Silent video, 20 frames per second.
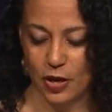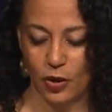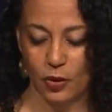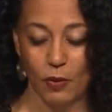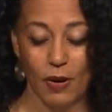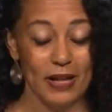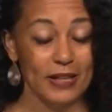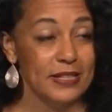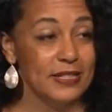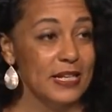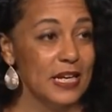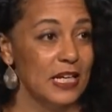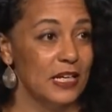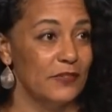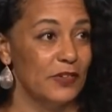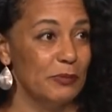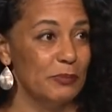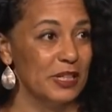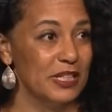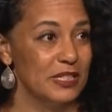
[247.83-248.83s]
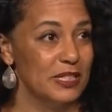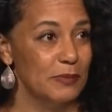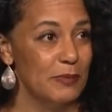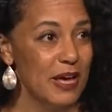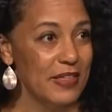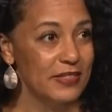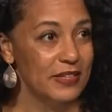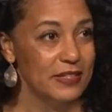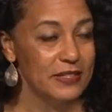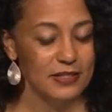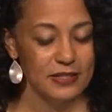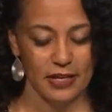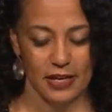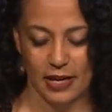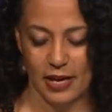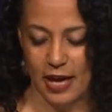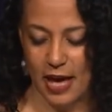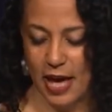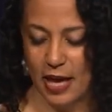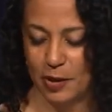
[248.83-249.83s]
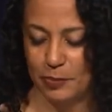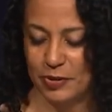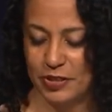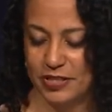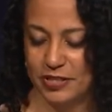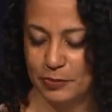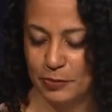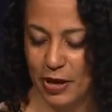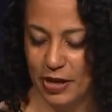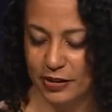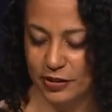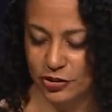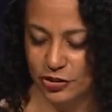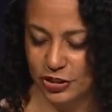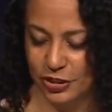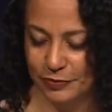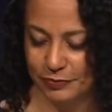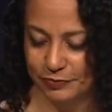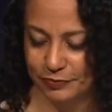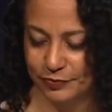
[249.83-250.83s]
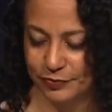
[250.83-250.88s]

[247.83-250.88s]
qualitative and mixed methods, and epistemology.